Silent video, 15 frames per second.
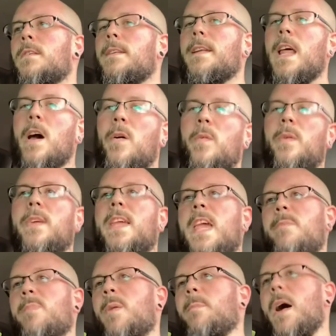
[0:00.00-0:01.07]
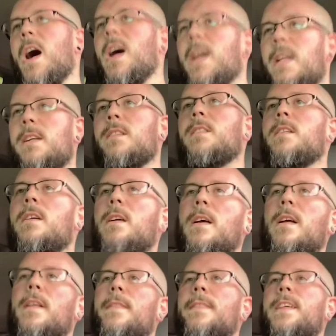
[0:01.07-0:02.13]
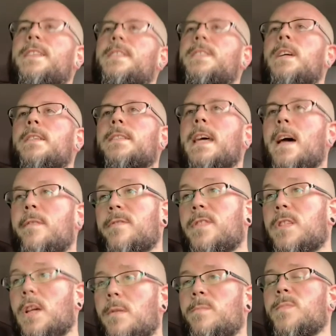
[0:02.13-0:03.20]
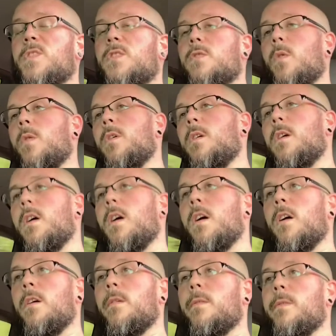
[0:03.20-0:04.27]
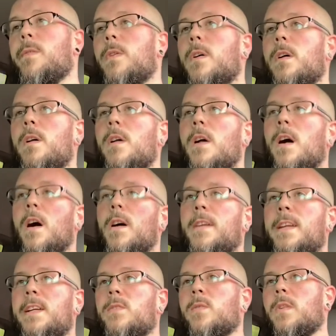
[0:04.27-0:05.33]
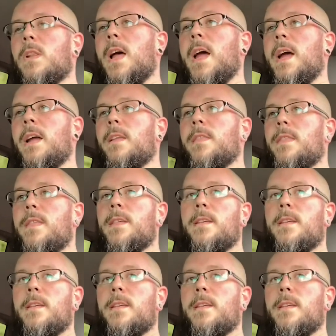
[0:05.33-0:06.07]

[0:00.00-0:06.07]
Now, keep in mind, this does have some sort of unequal length.